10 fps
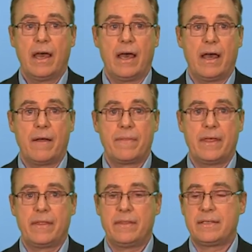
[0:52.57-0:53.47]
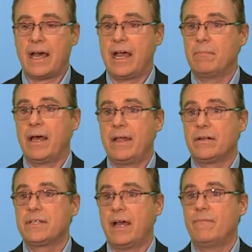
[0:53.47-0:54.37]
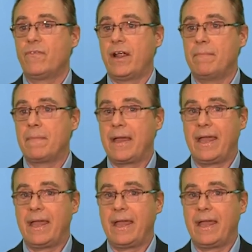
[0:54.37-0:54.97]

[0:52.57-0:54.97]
the timeline or time frame,